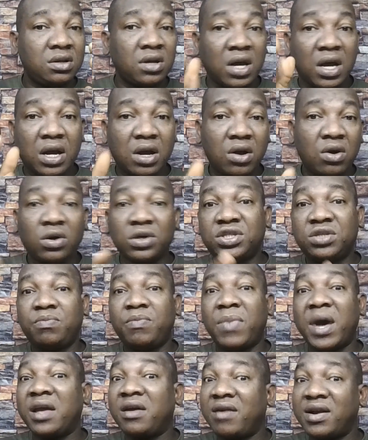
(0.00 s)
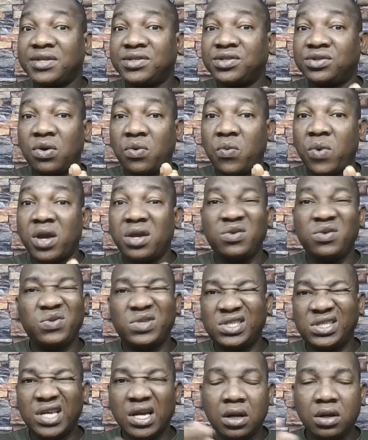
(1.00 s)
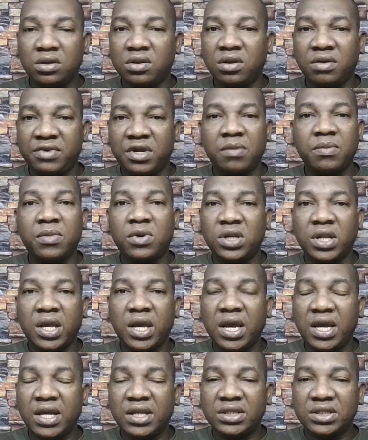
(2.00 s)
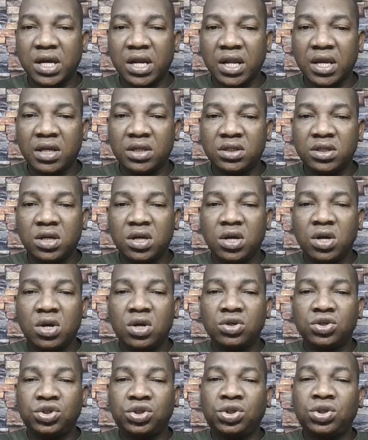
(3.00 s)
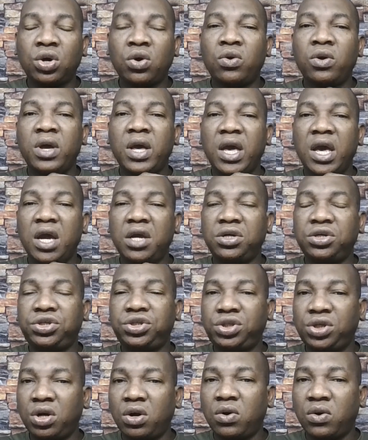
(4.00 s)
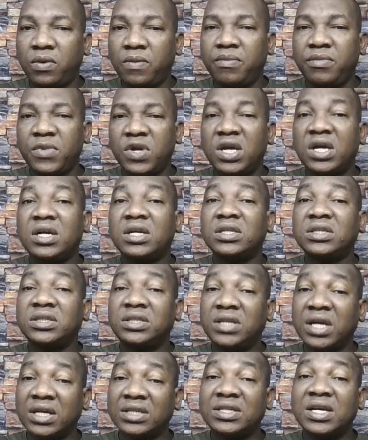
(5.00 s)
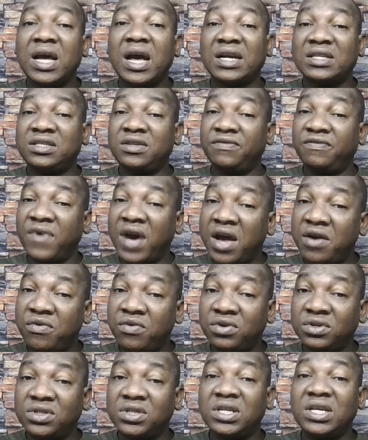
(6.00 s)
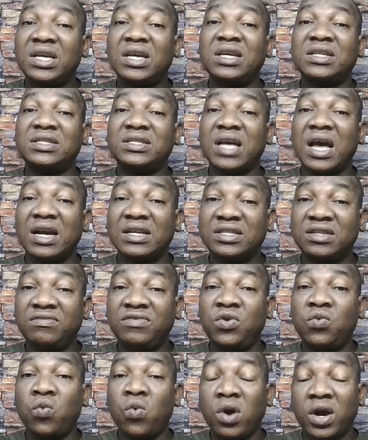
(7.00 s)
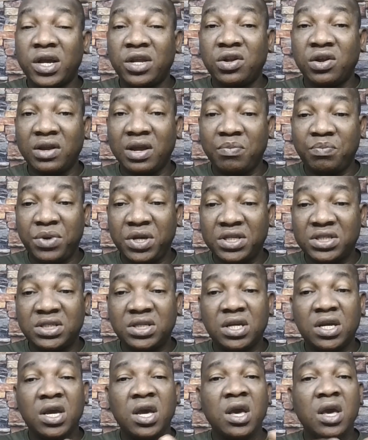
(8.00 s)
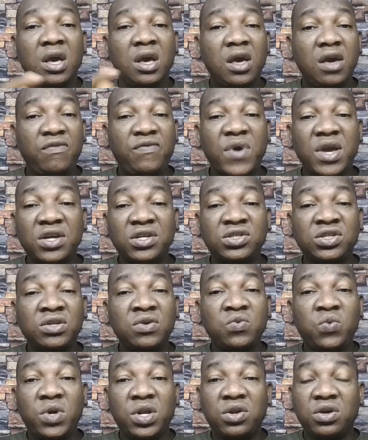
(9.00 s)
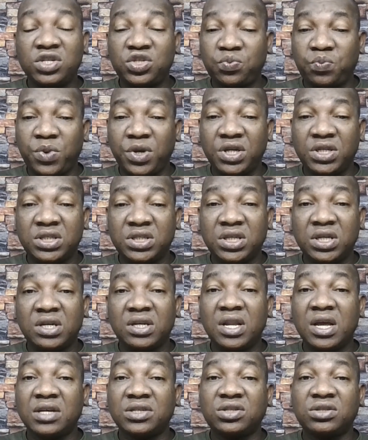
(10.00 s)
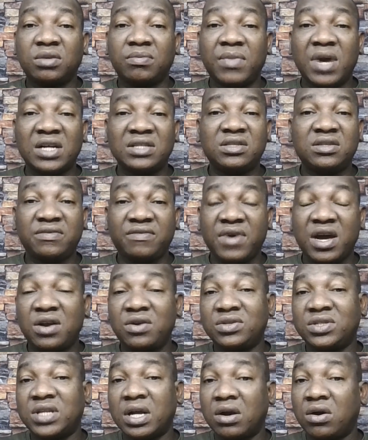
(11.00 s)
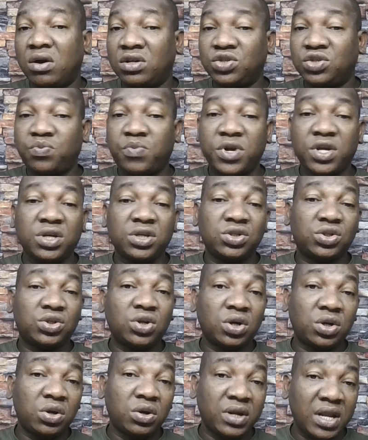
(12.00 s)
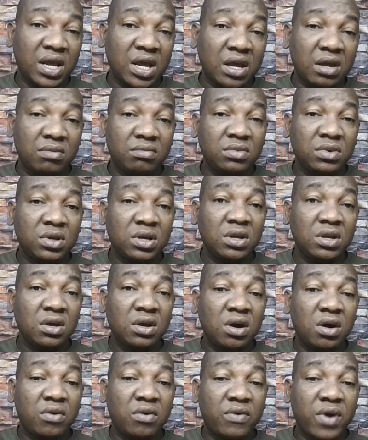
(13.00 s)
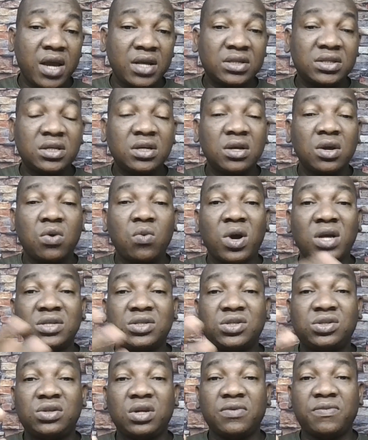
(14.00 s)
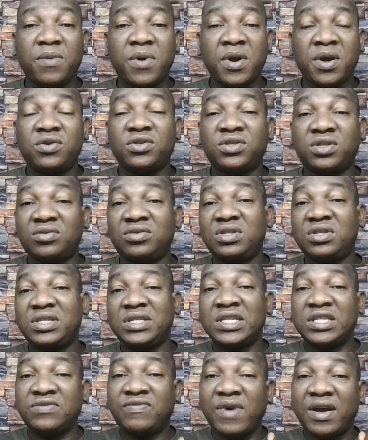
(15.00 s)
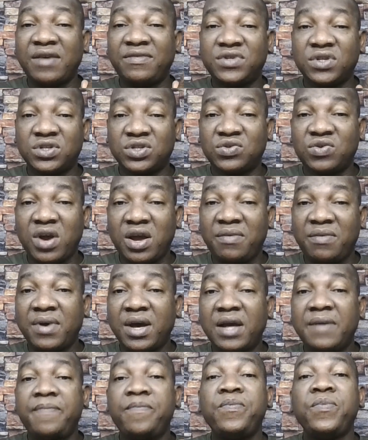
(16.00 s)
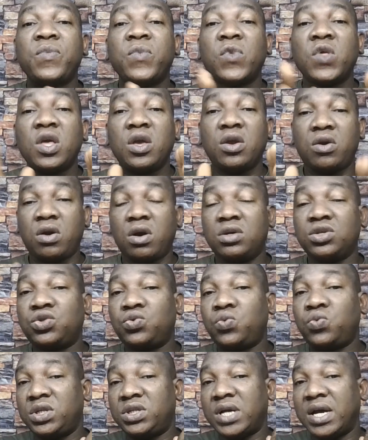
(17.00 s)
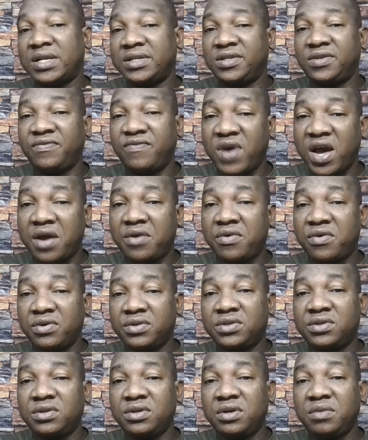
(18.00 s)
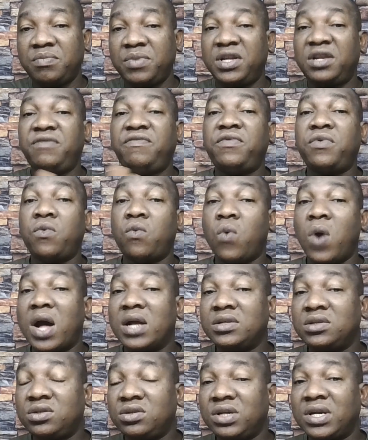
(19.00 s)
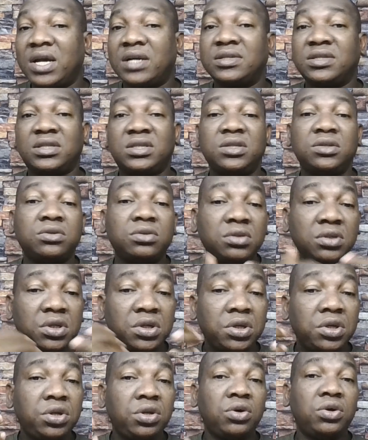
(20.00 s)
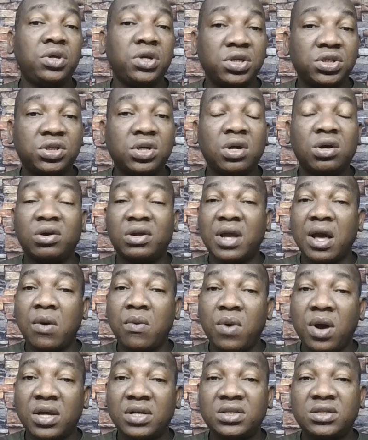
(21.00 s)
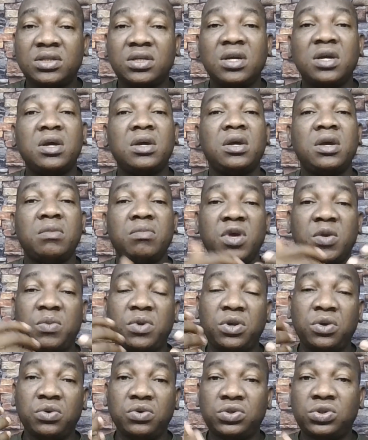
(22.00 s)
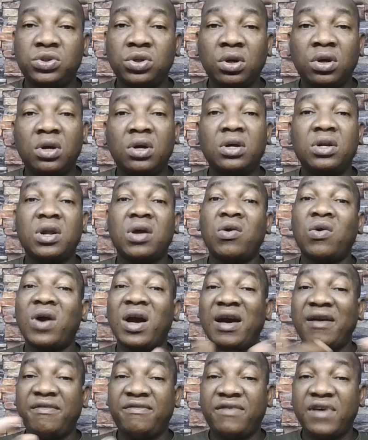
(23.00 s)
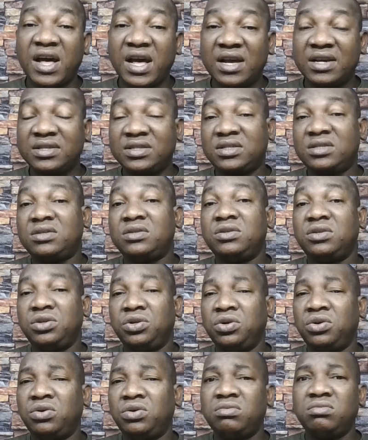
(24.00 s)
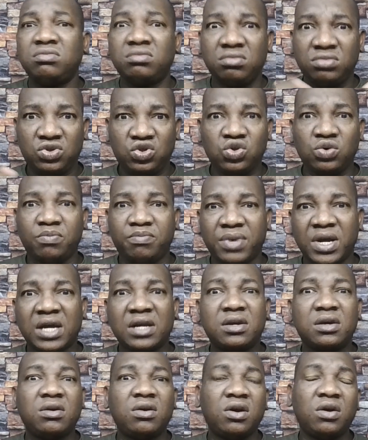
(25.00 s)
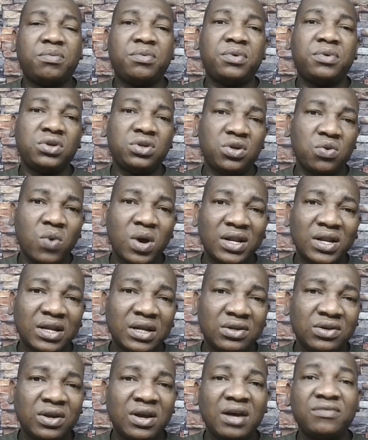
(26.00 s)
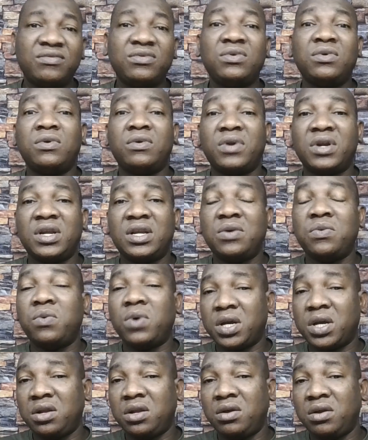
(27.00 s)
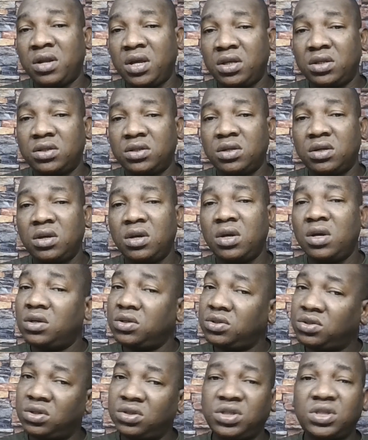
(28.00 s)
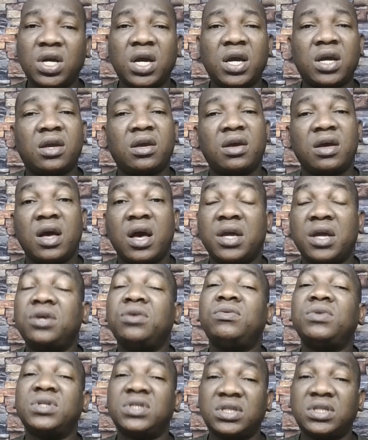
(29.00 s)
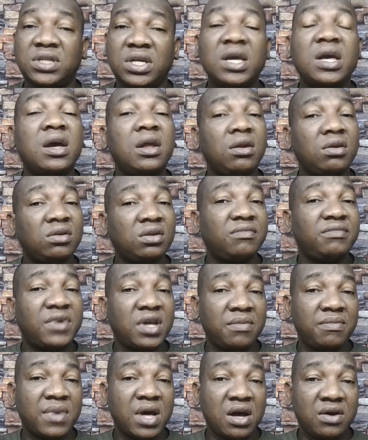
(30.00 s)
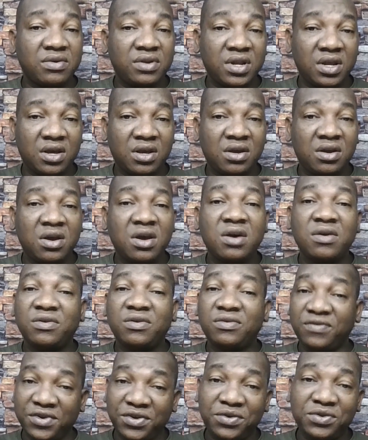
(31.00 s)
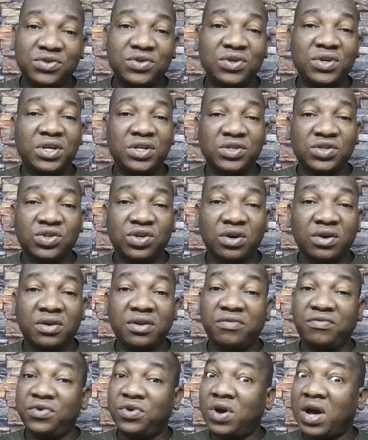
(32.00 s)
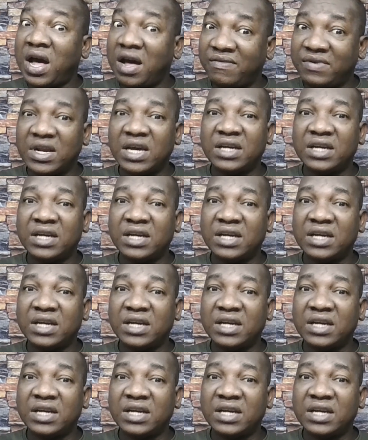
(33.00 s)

are caused by ransomware. You see a lot of them on the internet. So ensure that antivirus is actively working on your PC. If you're using Windows PC, there are some antivirus that comes pre-installed on them. All right. Once you have Microsoft 365 subscriber, it comes with antivirus. But if you want, you can still install other ones, maybe Norton or Avast, to back up the one that you have already working on it. So check and you will see a lot of them out there for you to install if you don't have an